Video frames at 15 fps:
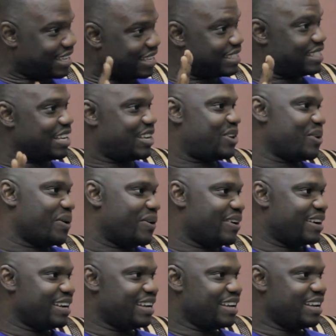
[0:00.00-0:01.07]
is the cure.
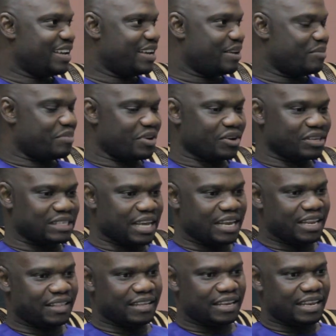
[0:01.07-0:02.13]
Because
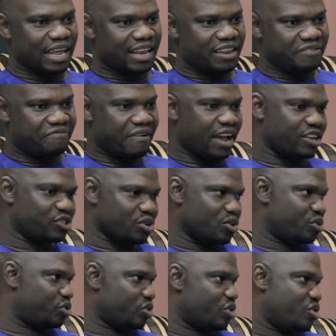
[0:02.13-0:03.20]
anything that defies
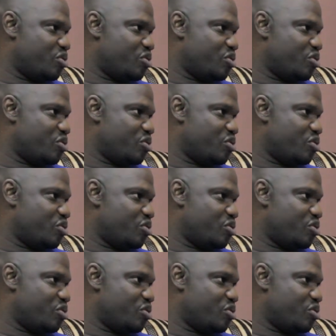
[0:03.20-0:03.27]
solution,